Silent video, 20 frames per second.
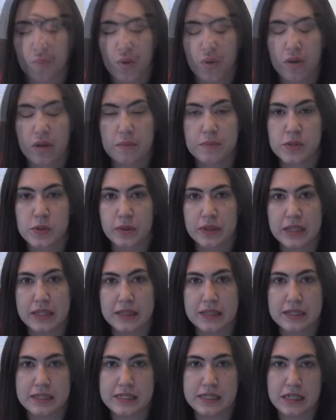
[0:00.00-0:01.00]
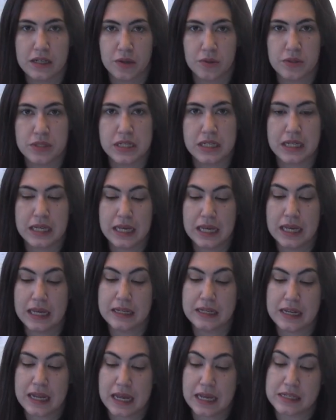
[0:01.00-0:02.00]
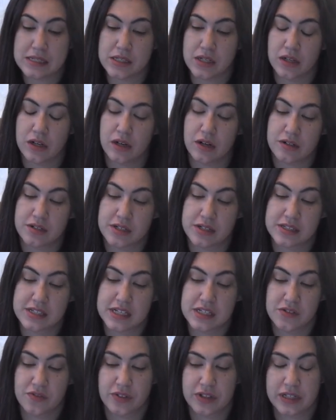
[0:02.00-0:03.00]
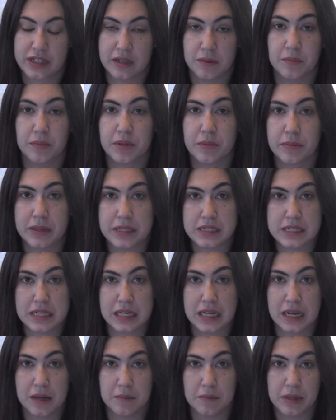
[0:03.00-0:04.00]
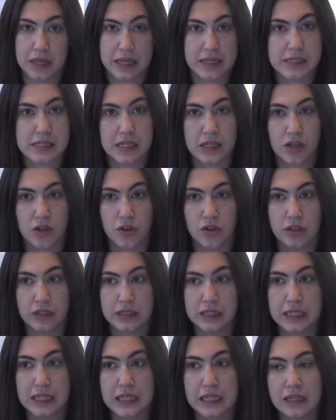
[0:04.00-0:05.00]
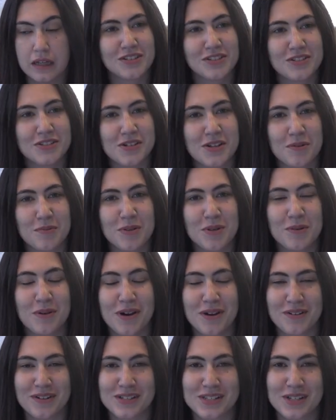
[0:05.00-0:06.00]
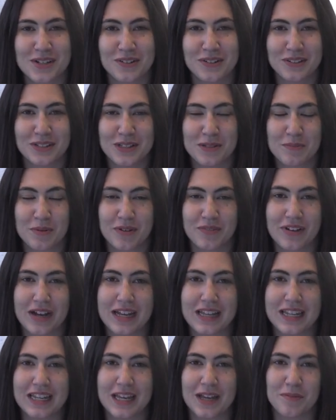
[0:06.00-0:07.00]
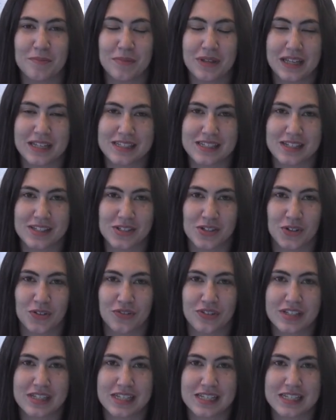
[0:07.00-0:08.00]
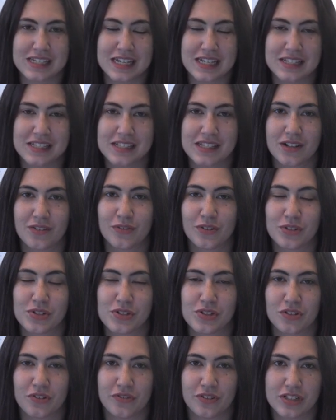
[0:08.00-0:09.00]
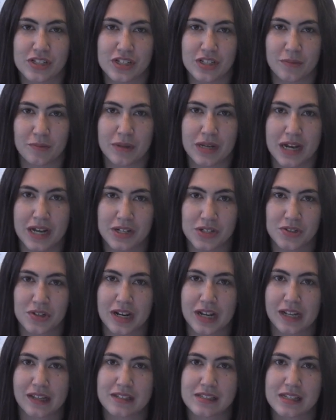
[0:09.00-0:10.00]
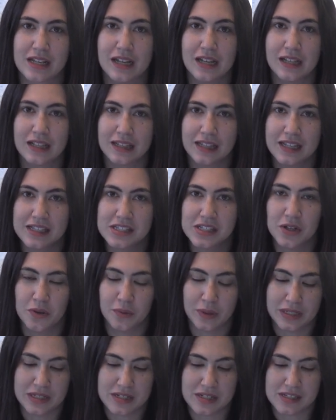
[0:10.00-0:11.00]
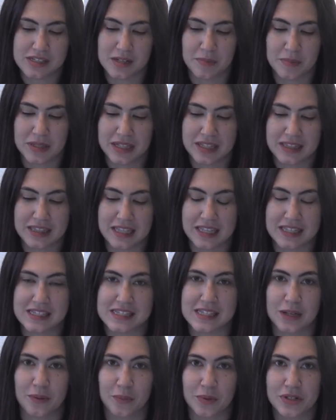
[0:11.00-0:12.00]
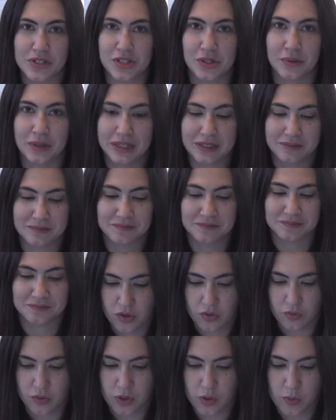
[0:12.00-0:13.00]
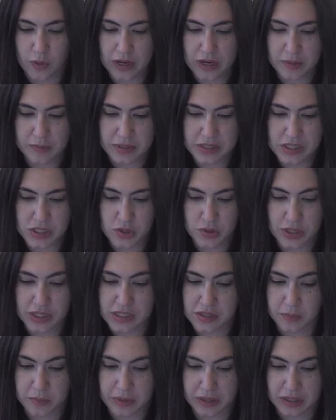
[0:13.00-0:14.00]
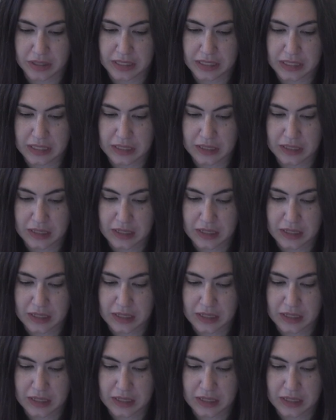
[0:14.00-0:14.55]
Programs within the DoD and NASA are successfully implementing MBSE currently. WR is currently providing MBSE services on several surface ship contracts. Let's go into some of the things that we're doing. Requirements traceability